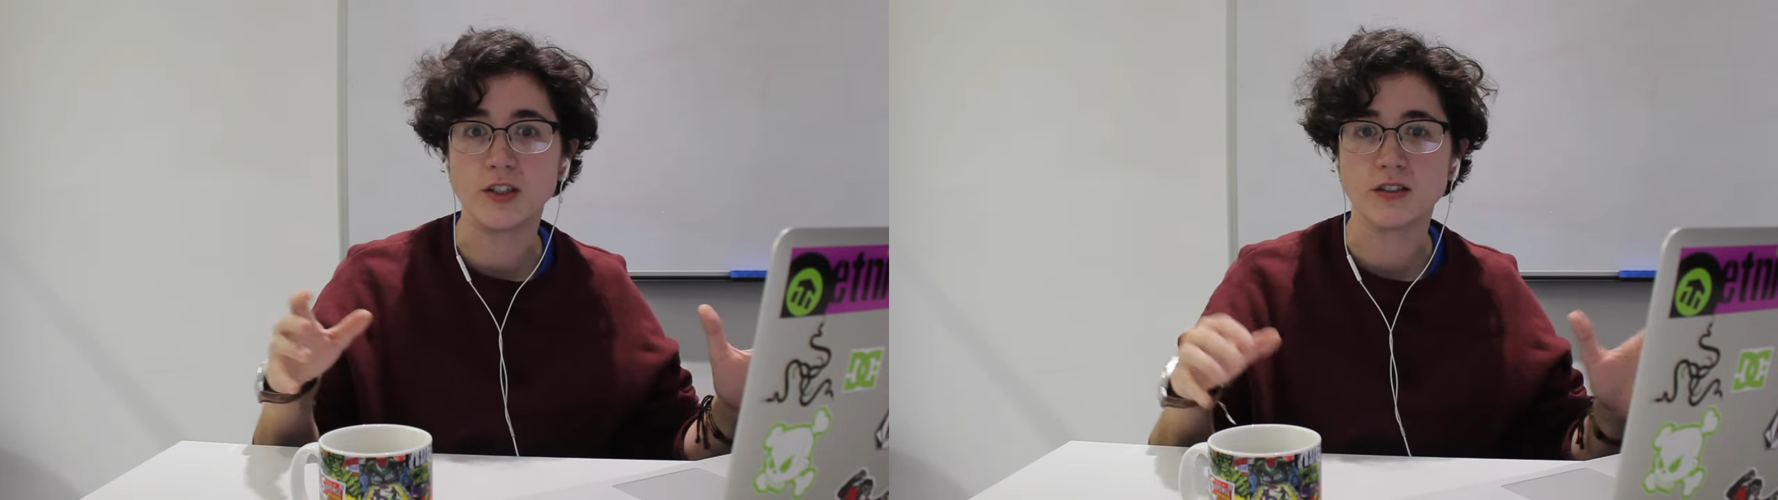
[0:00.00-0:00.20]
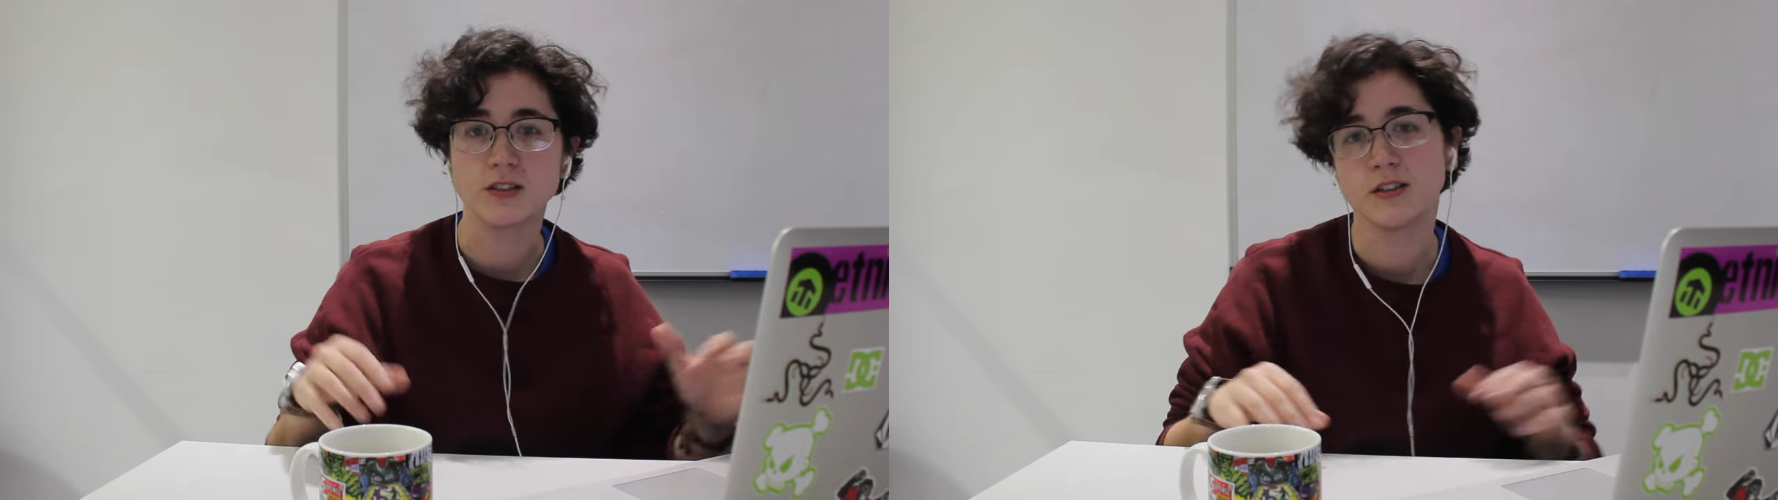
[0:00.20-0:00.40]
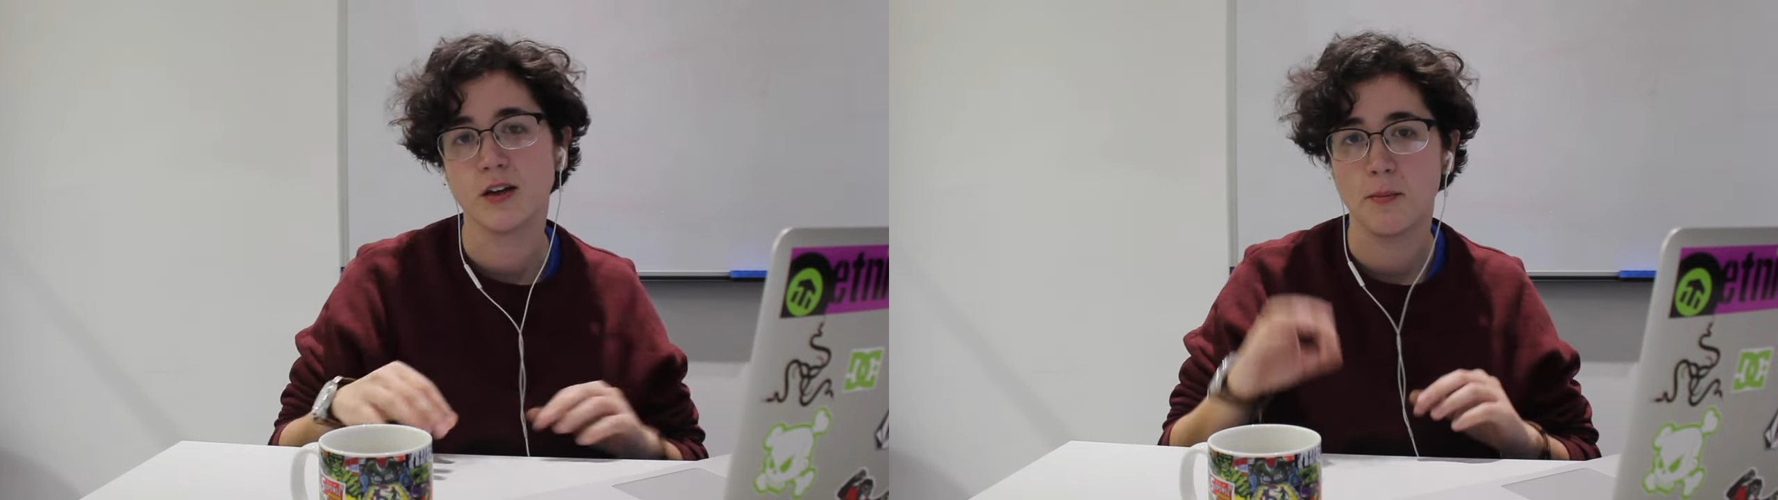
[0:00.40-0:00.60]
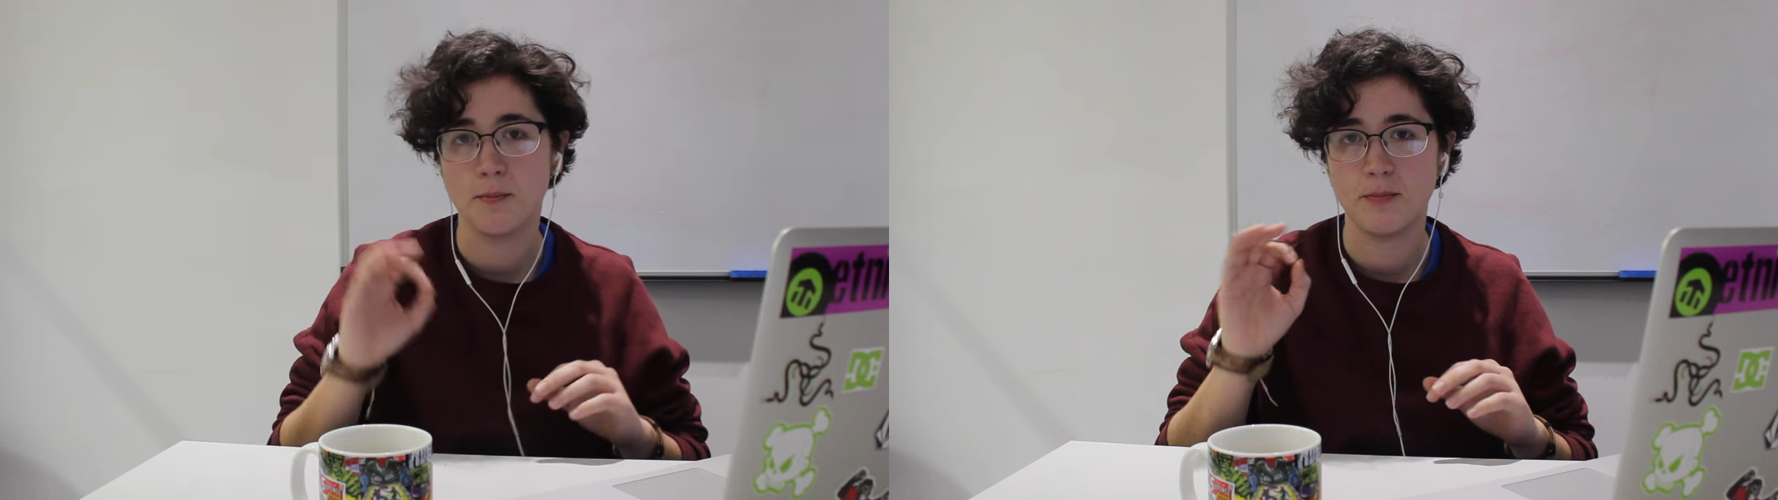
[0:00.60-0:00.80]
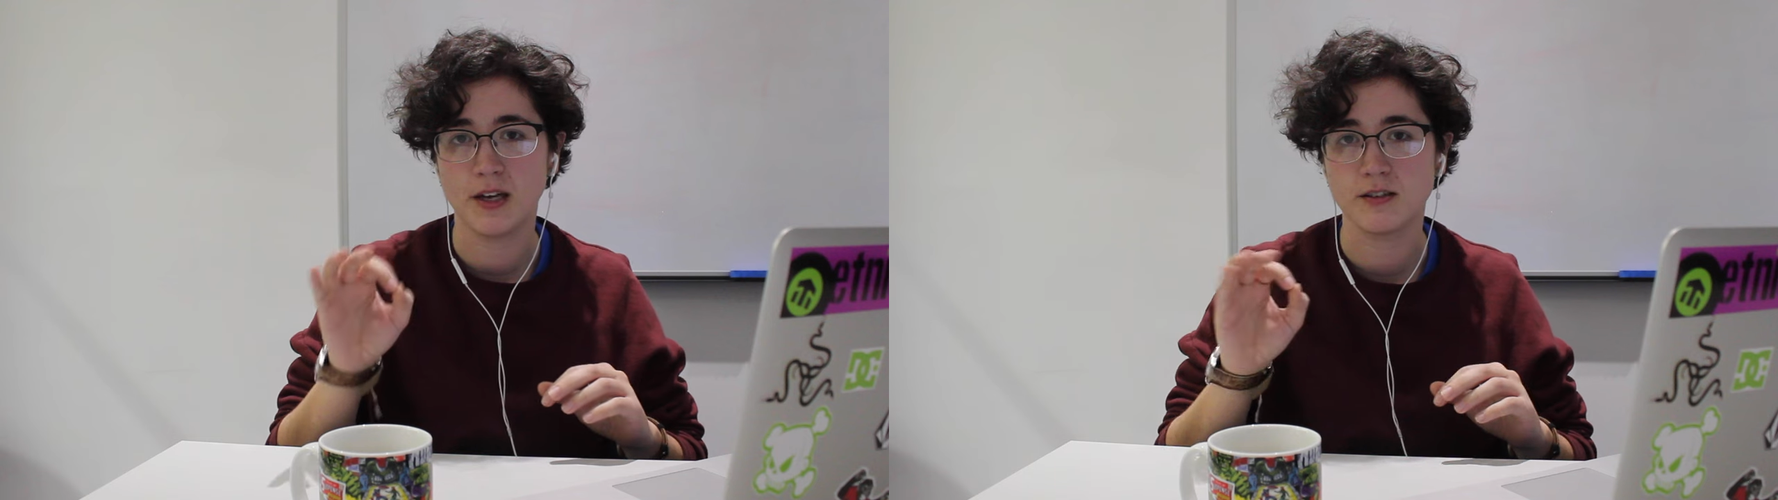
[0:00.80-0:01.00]
images,
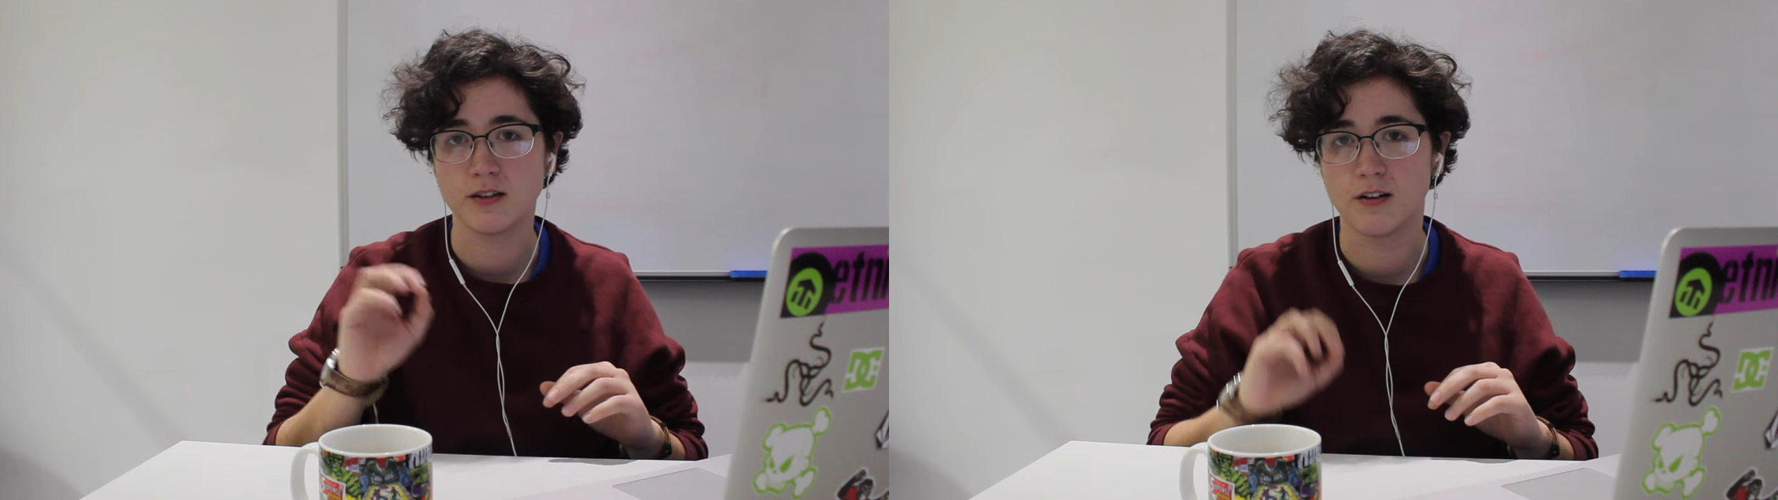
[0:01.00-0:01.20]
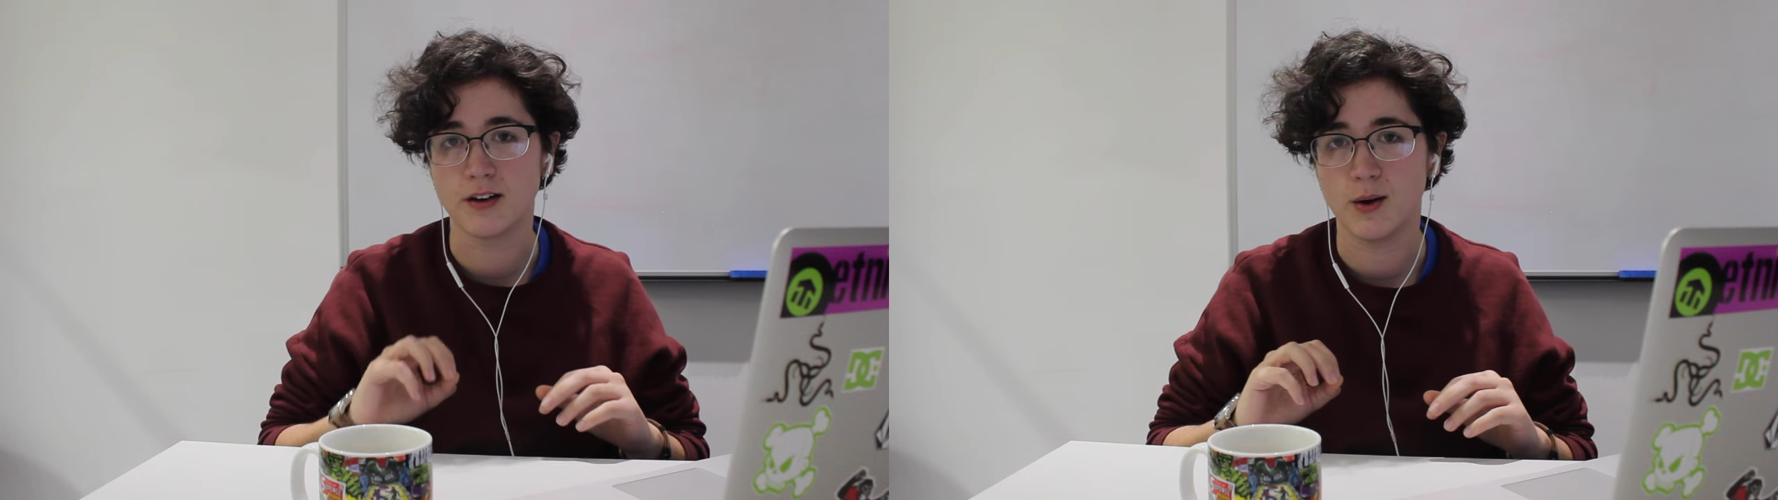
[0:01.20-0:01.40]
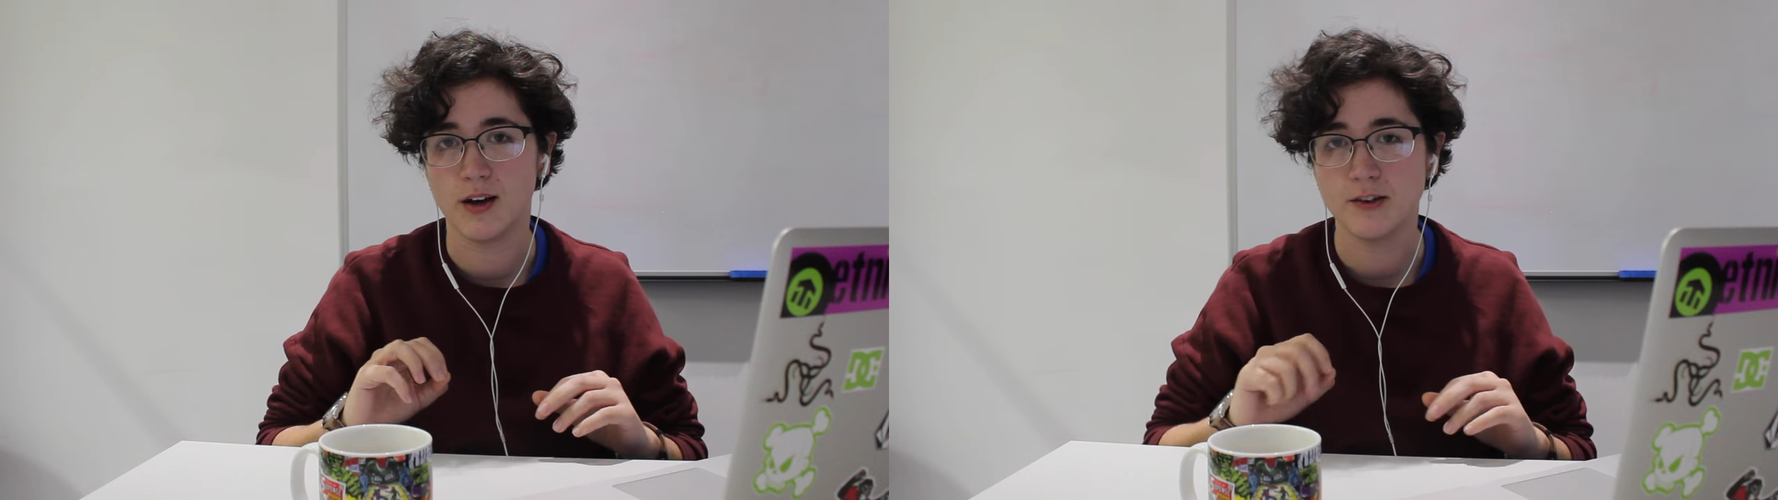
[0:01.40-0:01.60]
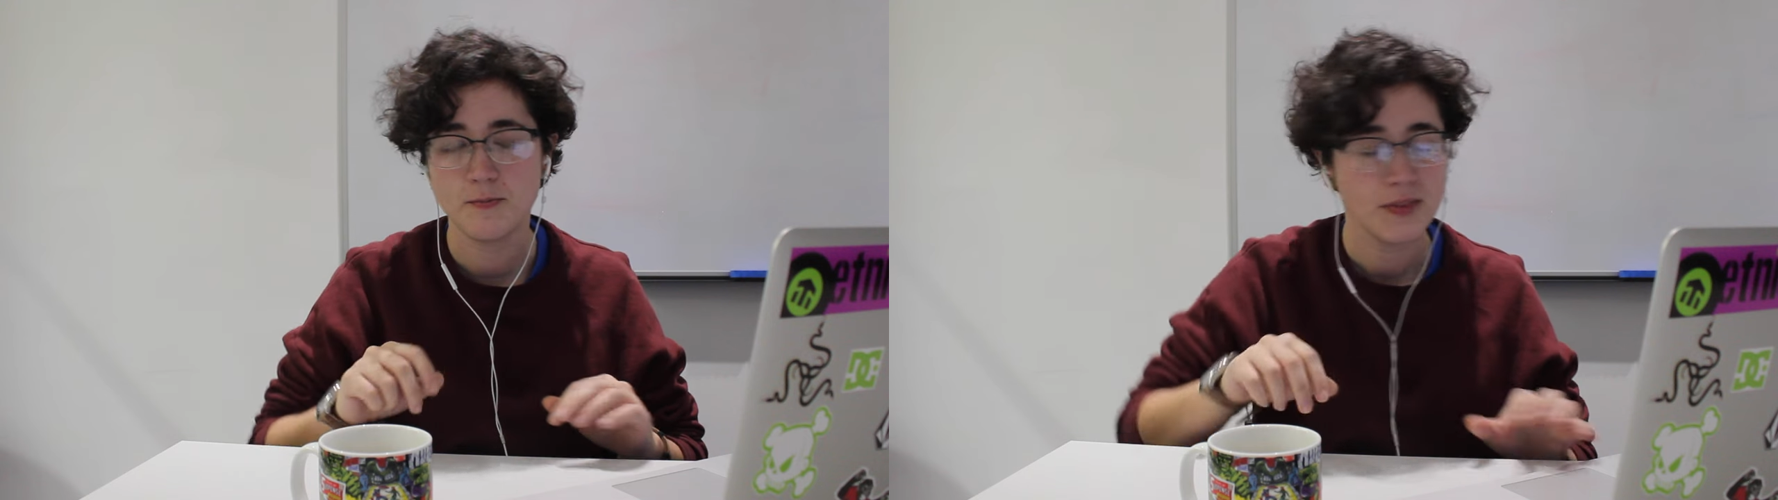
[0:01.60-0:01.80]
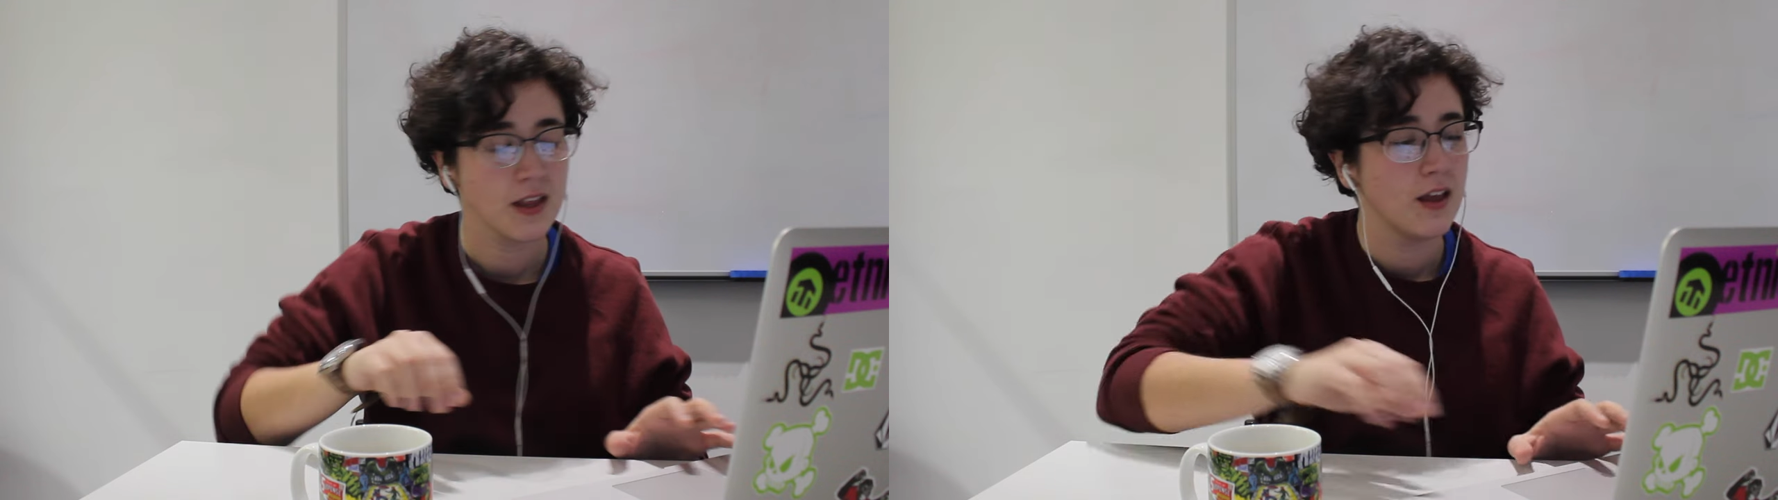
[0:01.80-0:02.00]
best scenario ever.